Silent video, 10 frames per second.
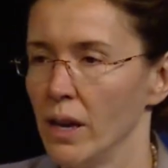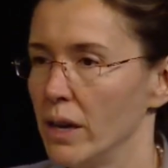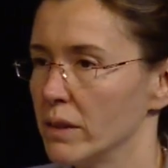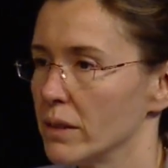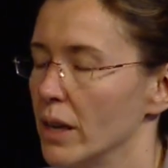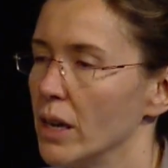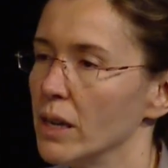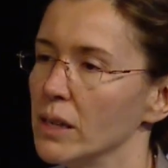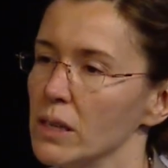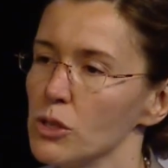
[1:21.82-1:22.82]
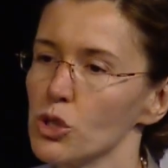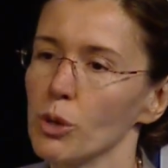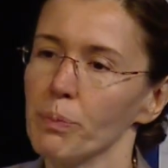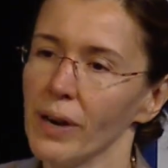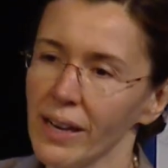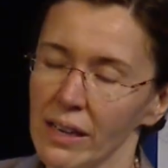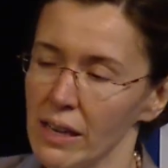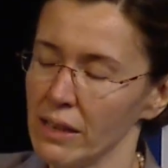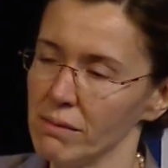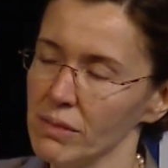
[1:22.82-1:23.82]
And uh,
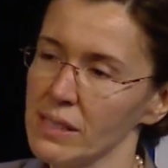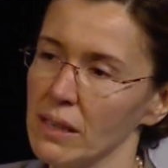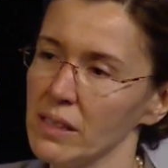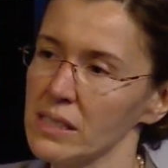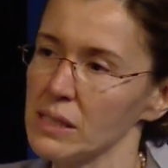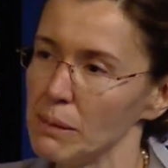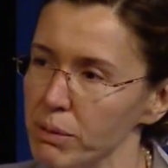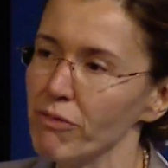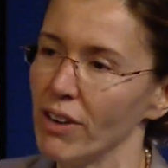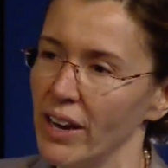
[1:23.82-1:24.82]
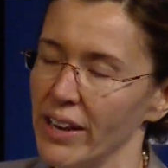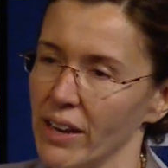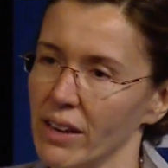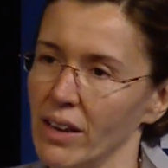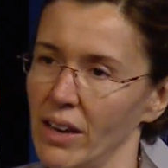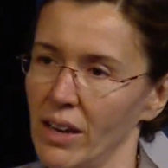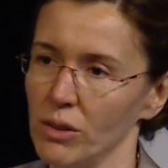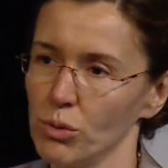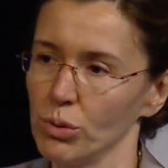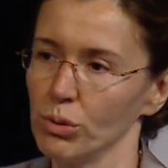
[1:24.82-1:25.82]
uh it's simplifying uh,
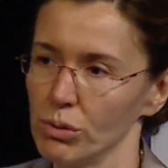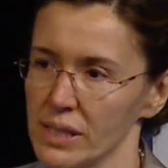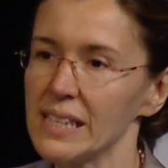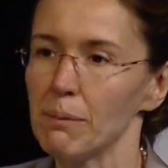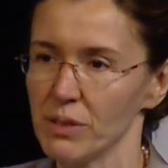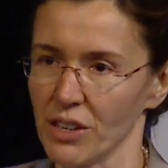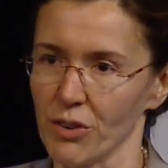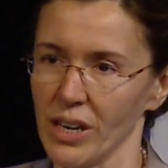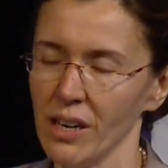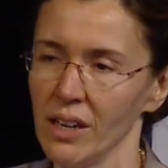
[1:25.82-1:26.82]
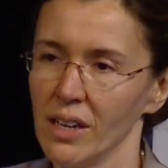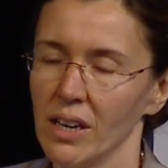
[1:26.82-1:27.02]
to some degree.